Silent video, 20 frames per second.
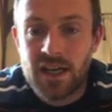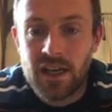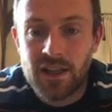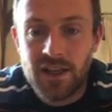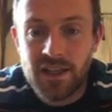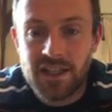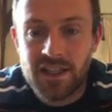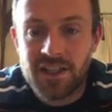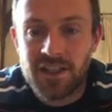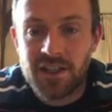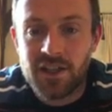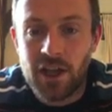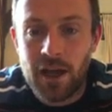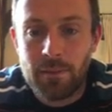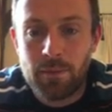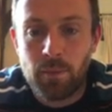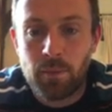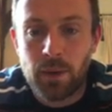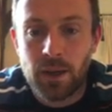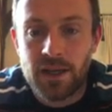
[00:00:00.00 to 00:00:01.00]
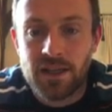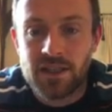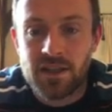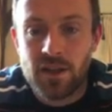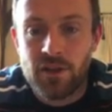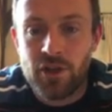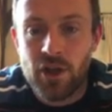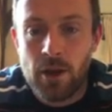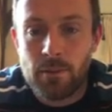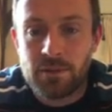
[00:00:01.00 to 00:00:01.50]
And this is the type of place
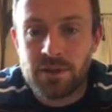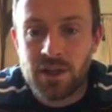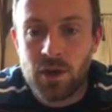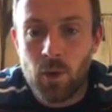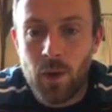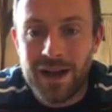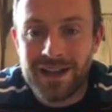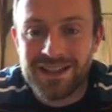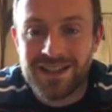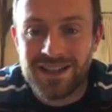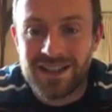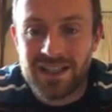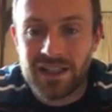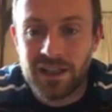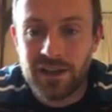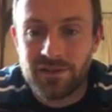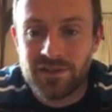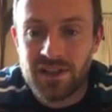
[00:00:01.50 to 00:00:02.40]
that Thermus aquaticus lives.